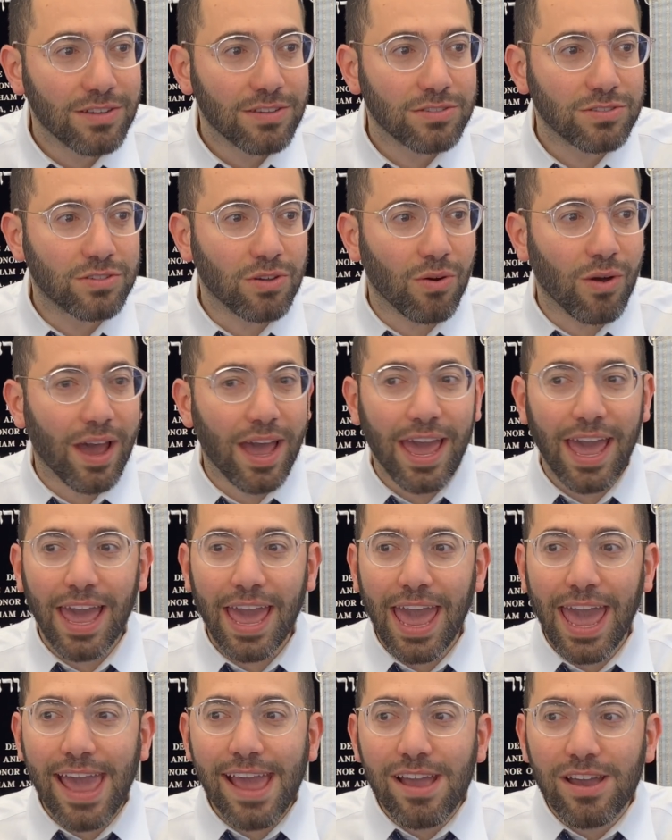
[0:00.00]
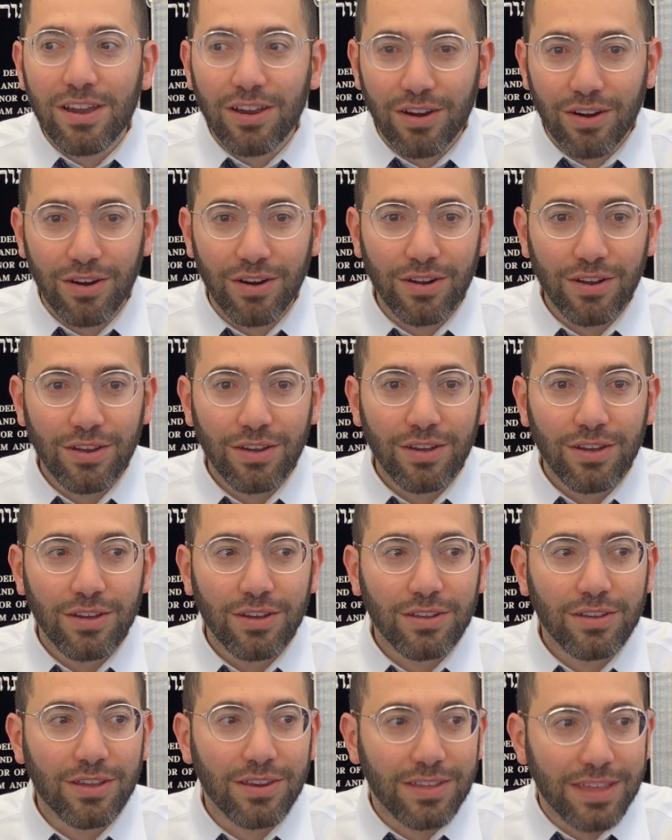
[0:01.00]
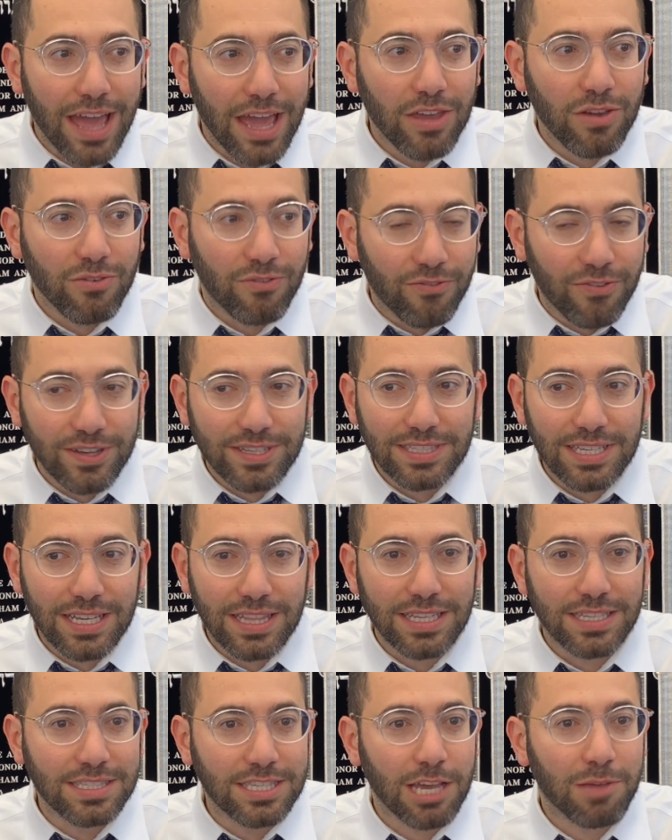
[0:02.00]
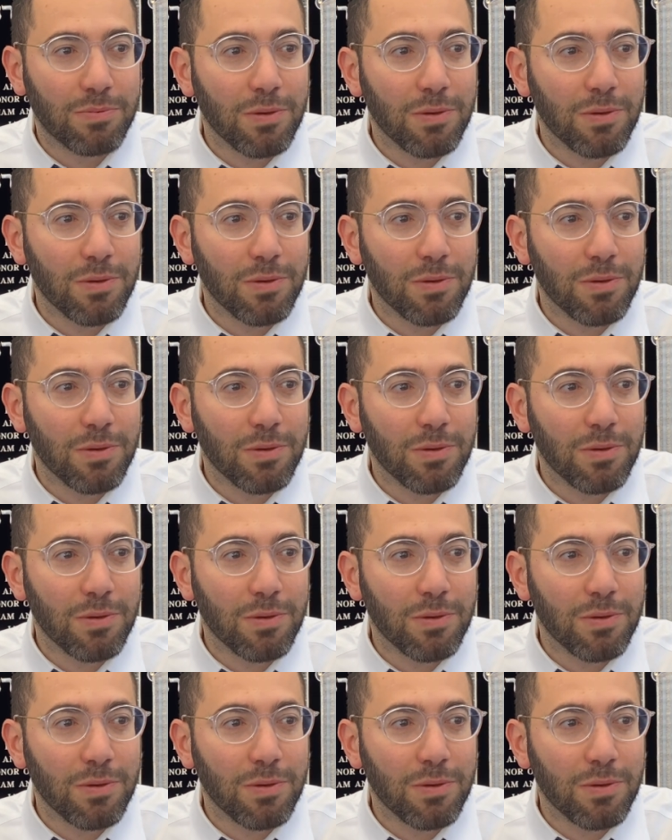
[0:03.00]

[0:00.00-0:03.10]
So anger can get you physically sick.